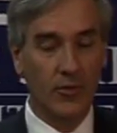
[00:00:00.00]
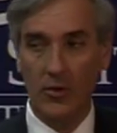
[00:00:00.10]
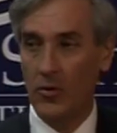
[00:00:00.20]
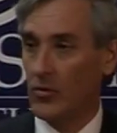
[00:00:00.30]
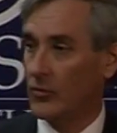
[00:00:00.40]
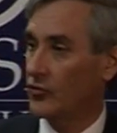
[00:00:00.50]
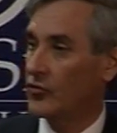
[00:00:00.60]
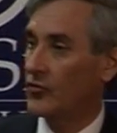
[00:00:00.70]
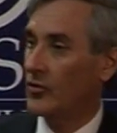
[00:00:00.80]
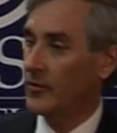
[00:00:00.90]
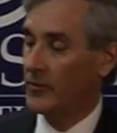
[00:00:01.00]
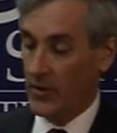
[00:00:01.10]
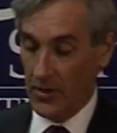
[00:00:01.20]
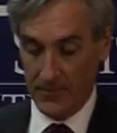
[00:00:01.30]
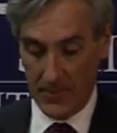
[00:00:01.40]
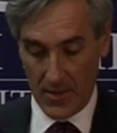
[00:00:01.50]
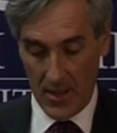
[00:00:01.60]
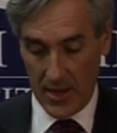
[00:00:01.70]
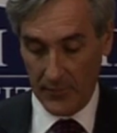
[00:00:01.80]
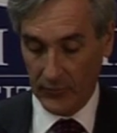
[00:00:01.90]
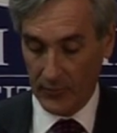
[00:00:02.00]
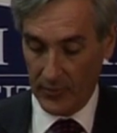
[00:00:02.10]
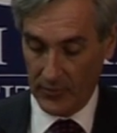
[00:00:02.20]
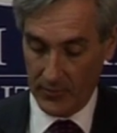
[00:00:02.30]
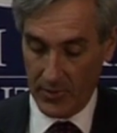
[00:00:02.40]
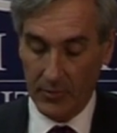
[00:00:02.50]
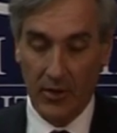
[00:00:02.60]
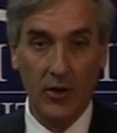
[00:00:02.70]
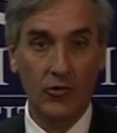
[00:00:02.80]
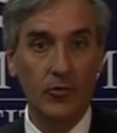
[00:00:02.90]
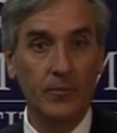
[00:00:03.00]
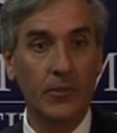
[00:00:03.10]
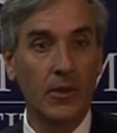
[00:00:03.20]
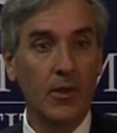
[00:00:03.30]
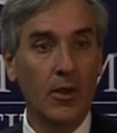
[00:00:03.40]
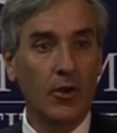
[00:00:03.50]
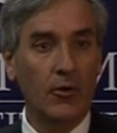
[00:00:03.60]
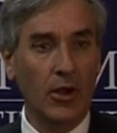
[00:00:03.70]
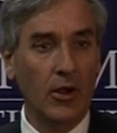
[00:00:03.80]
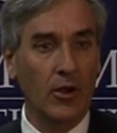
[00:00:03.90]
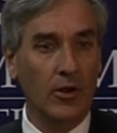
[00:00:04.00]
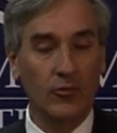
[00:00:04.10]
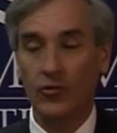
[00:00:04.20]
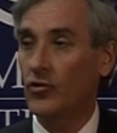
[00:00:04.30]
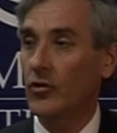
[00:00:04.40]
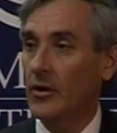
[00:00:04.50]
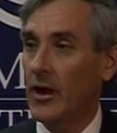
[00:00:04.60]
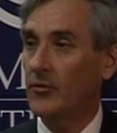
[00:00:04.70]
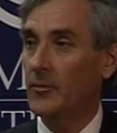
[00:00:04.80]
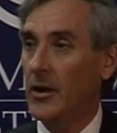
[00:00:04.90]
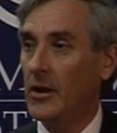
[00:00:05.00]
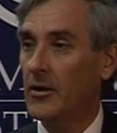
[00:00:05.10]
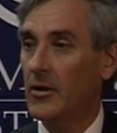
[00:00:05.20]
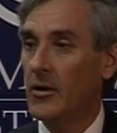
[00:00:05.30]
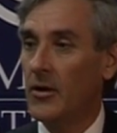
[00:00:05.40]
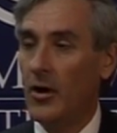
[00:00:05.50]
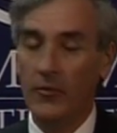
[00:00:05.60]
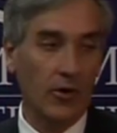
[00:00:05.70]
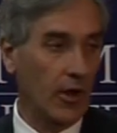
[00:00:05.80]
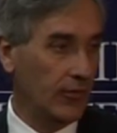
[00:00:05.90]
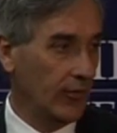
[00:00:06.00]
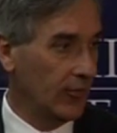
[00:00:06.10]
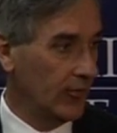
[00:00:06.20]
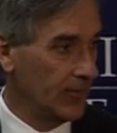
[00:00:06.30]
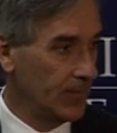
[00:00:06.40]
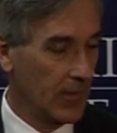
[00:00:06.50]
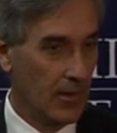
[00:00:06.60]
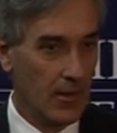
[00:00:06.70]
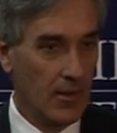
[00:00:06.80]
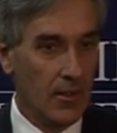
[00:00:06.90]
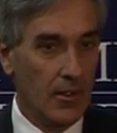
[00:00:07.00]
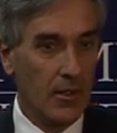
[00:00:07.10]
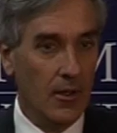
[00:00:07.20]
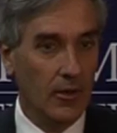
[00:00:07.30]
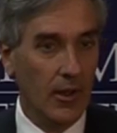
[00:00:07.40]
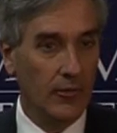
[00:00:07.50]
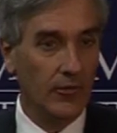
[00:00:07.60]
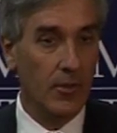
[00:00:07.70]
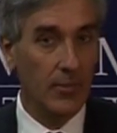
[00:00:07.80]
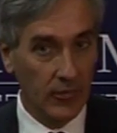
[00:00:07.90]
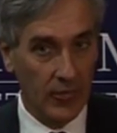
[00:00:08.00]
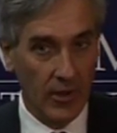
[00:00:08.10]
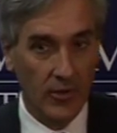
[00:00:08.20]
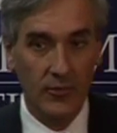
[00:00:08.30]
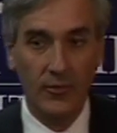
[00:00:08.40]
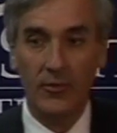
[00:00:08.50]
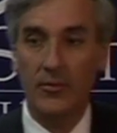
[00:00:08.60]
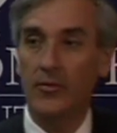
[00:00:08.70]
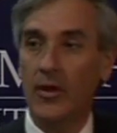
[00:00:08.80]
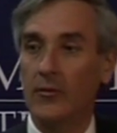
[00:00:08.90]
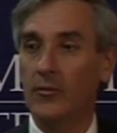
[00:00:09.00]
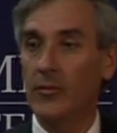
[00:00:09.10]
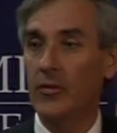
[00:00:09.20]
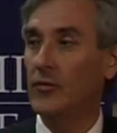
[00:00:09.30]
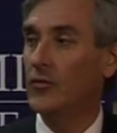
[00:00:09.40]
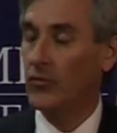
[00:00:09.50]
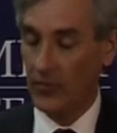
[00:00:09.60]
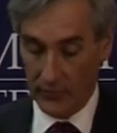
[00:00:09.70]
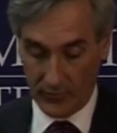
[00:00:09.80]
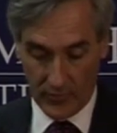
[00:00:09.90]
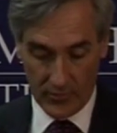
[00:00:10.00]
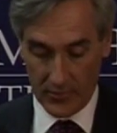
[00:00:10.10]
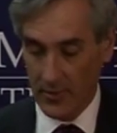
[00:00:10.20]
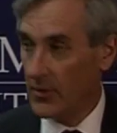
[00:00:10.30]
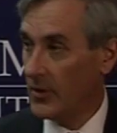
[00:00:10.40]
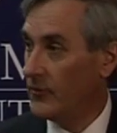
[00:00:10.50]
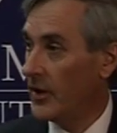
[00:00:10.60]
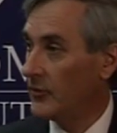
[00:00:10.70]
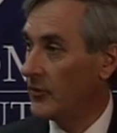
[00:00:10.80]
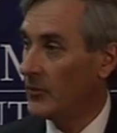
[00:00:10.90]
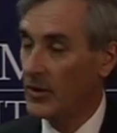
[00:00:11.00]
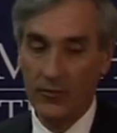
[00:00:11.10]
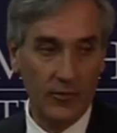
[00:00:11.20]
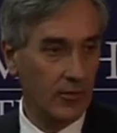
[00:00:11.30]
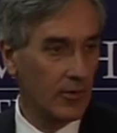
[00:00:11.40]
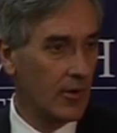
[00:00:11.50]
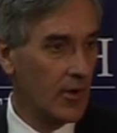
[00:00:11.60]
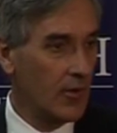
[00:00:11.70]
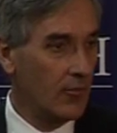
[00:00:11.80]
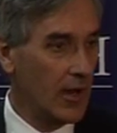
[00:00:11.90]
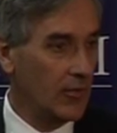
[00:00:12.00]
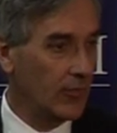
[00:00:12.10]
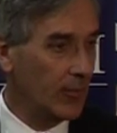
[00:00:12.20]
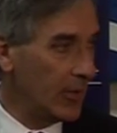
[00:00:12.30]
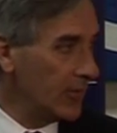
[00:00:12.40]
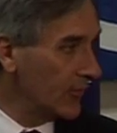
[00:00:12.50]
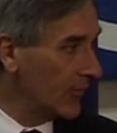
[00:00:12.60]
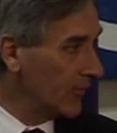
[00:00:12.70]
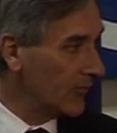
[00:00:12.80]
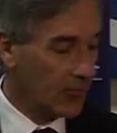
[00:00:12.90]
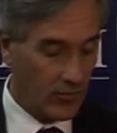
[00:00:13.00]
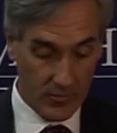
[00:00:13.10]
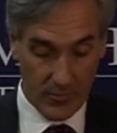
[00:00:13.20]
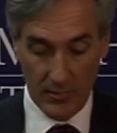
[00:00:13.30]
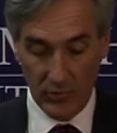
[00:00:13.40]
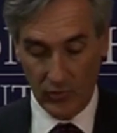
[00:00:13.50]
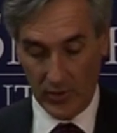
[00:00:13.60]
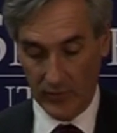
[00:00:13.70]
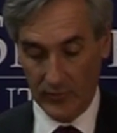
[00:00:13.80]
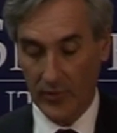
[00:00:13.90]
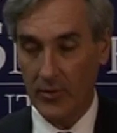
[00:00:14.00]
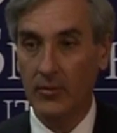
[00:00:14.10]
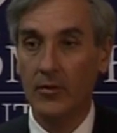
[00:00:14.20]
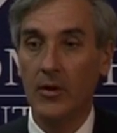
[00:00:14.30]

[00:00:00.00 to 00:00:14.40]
the launch of the Adam Smith publication, Credit Crunch, Anatomy of a Crisis. I'd like to say a big thank you to the Adam Smith Institute for inviting me to write this piece and for publishing it so